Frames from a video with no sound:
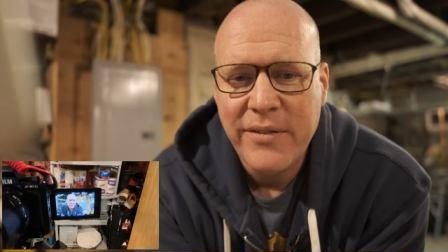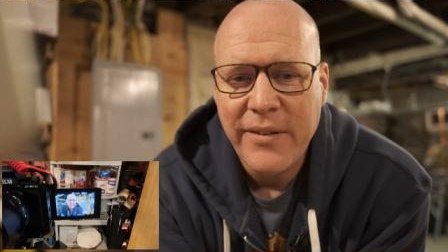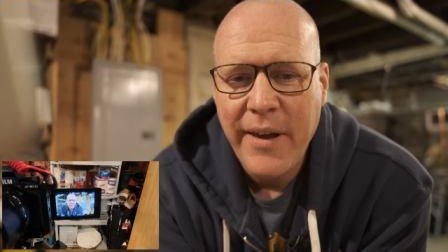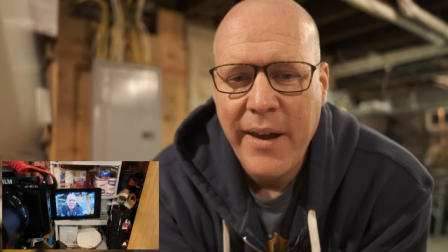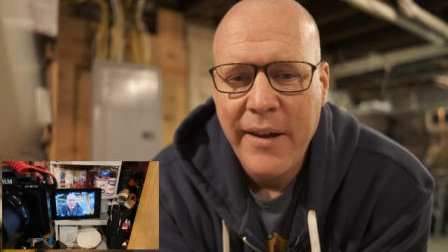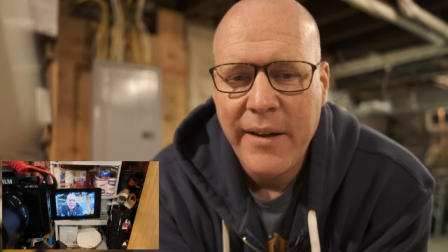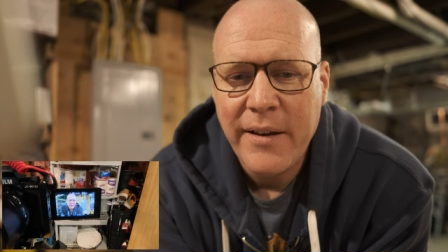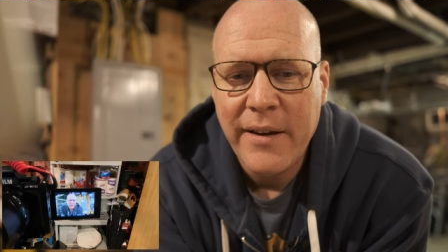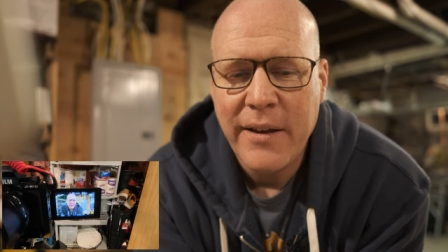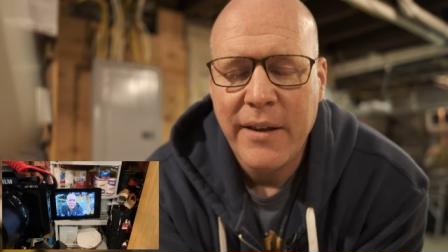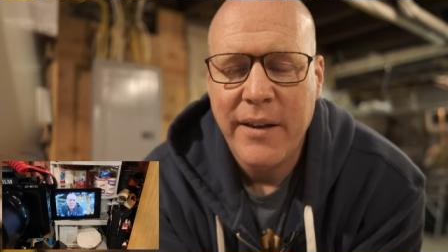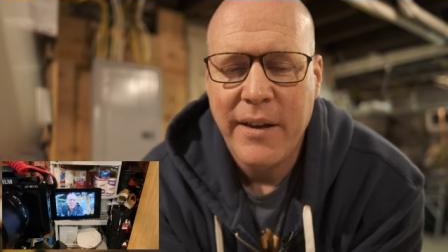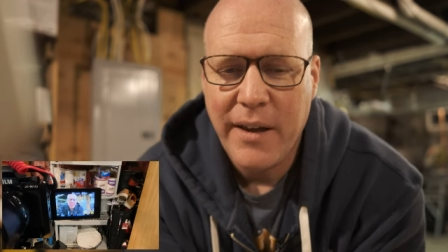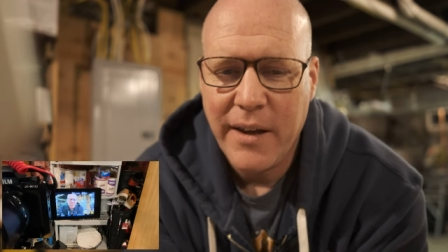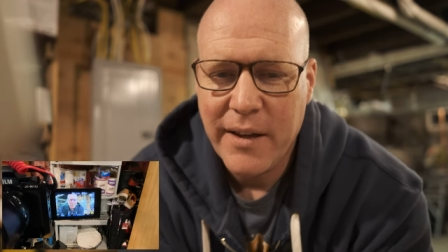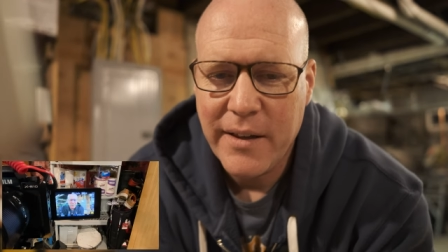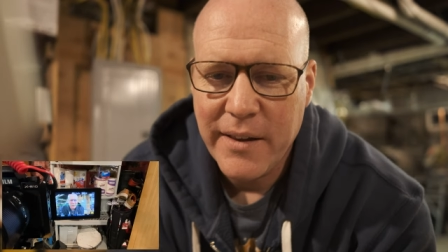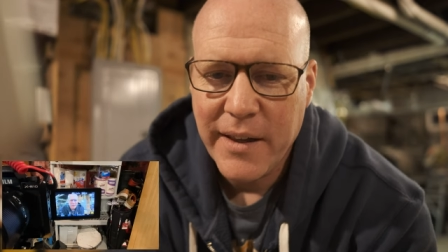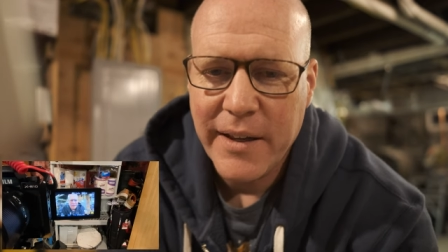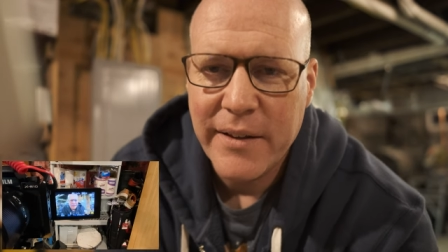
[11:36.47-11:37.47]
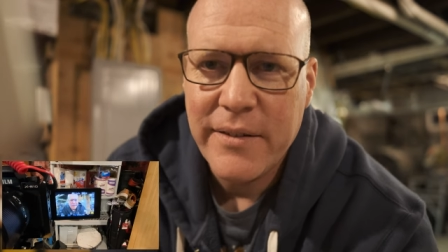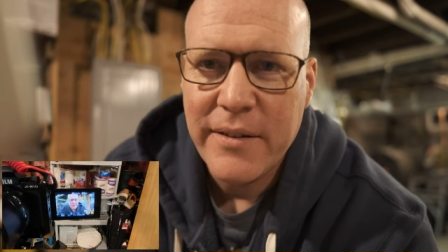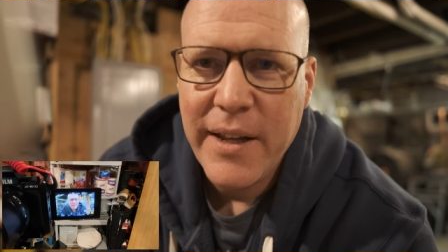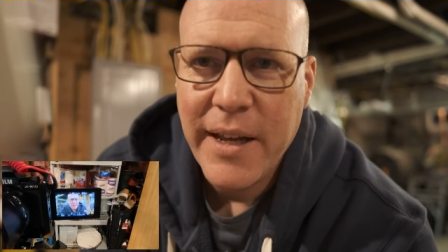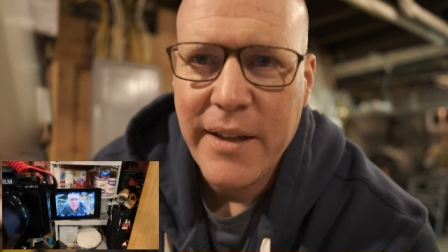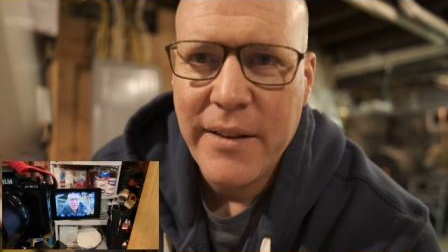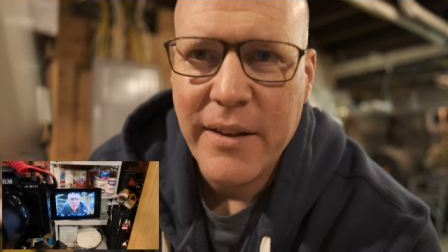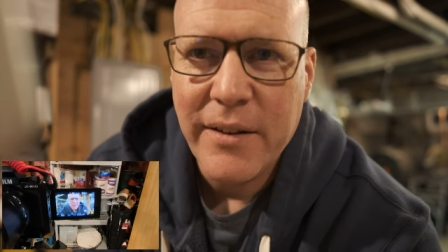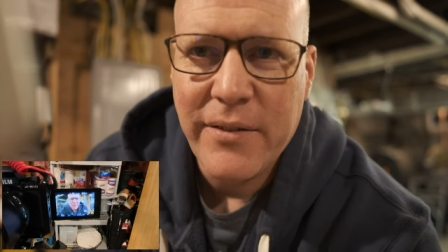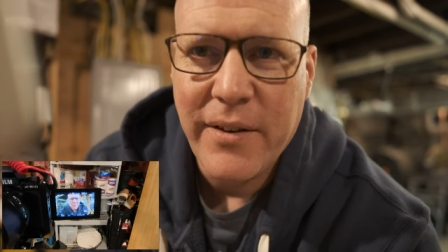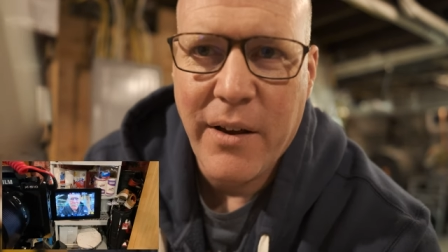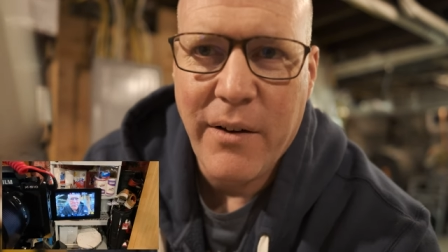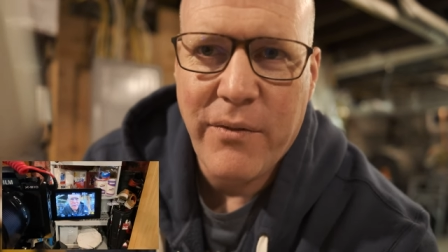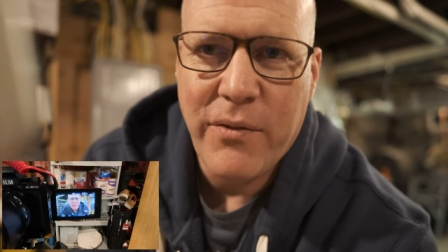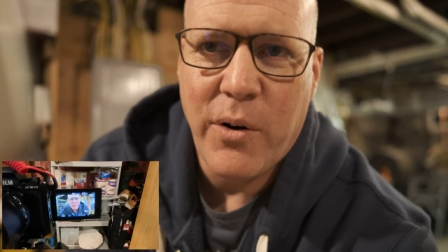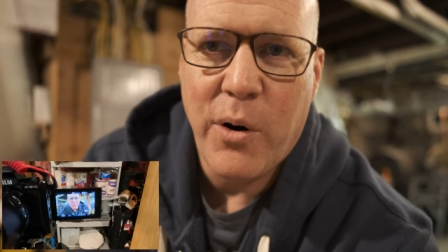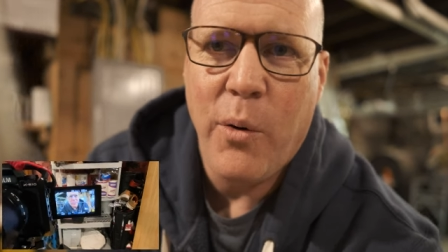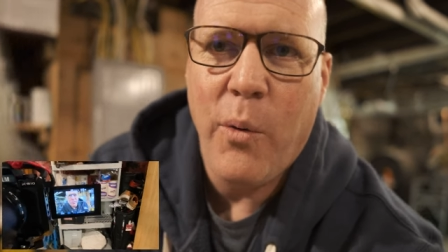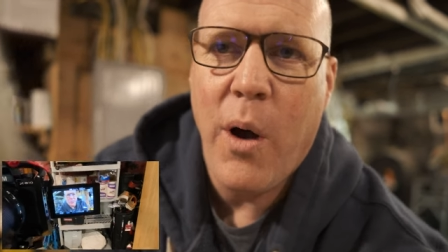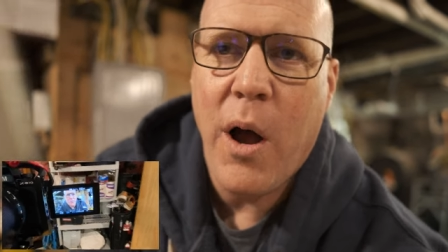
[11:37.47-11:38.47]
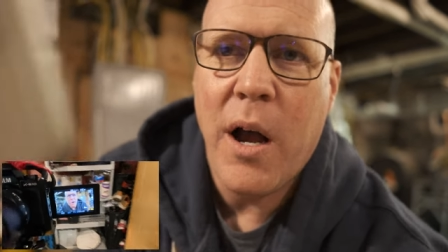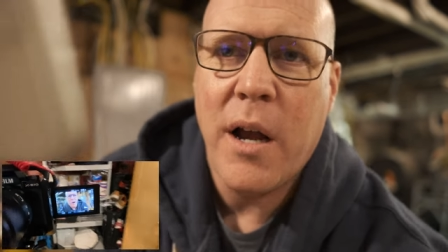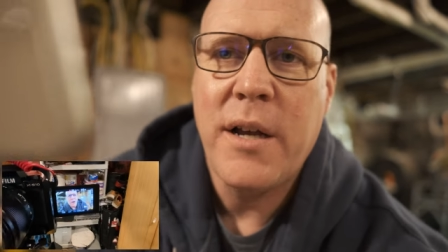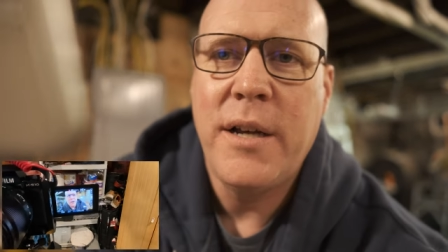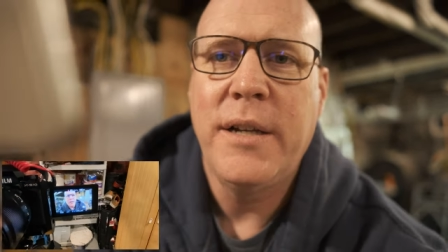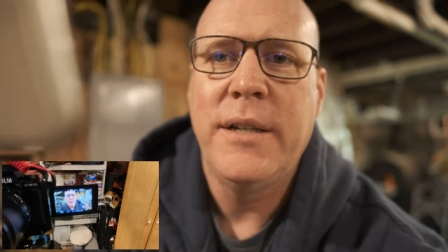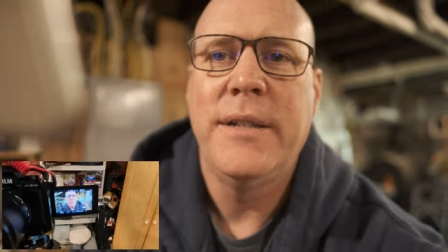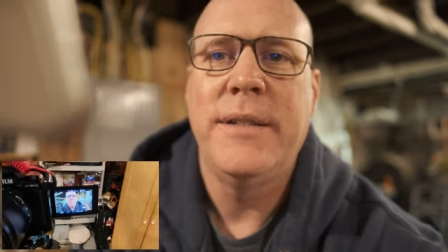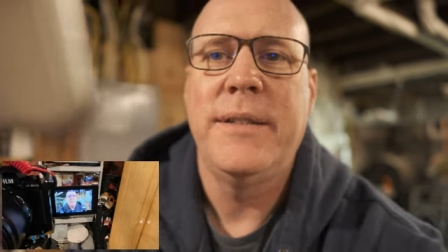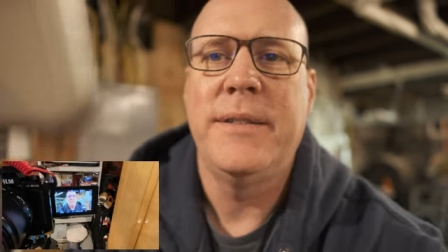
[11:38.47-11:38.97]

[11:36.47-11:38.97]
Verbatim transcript: sake, and let's take this out for a walk.